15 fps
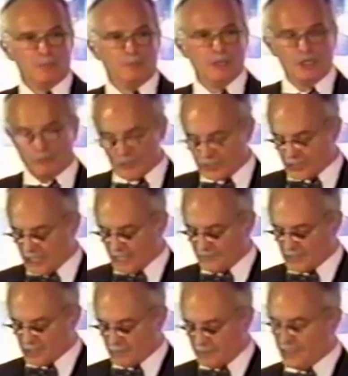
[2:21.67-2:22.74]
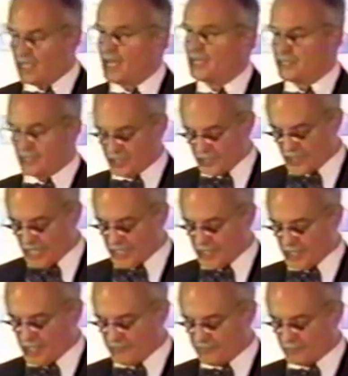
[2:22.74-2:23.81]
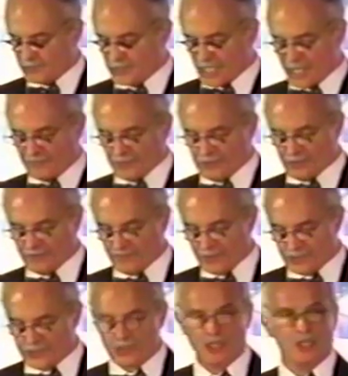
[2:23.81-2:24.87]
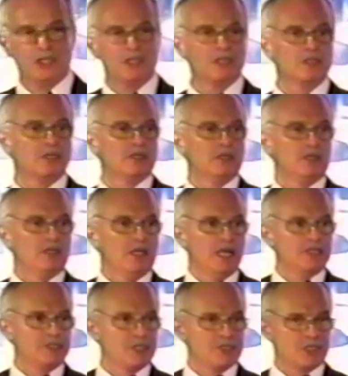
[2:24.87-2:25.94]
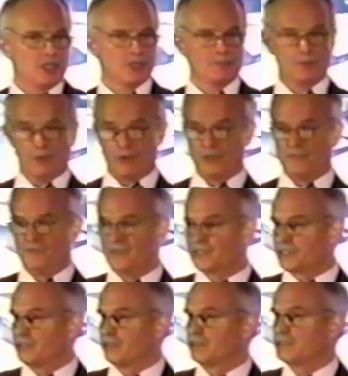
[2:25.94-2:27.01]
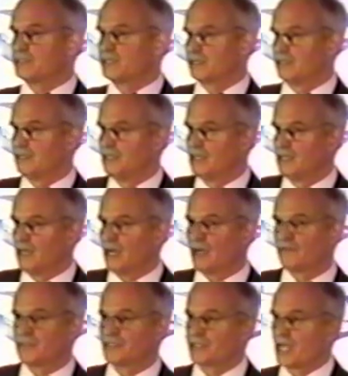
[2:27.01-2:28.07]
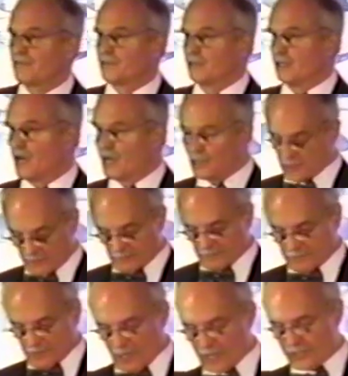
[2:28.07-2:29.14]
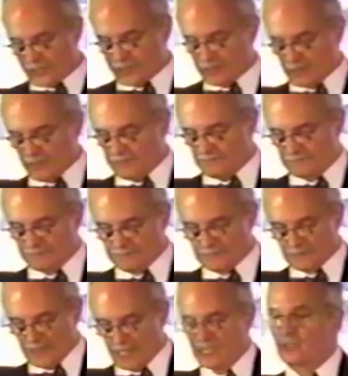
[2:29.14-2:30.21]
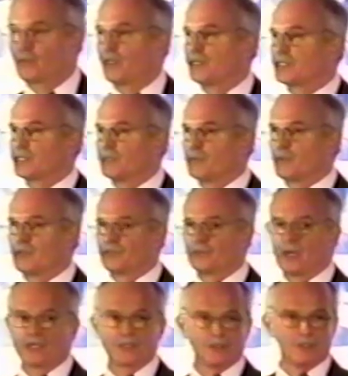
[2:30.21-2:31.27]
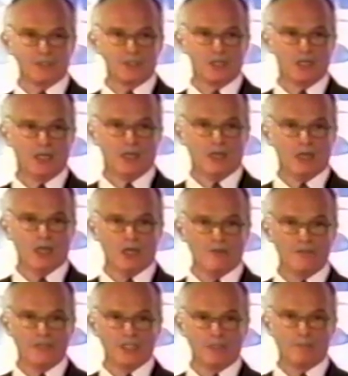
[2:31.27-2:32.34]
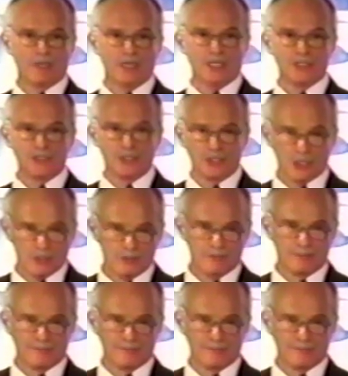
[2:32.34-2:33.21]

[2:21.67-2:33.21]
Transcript: Peter received his BS and JD from Stanford University and sits on the board of visitors of the Stanford Law School, as well as on the board of directors of the Independent Institute.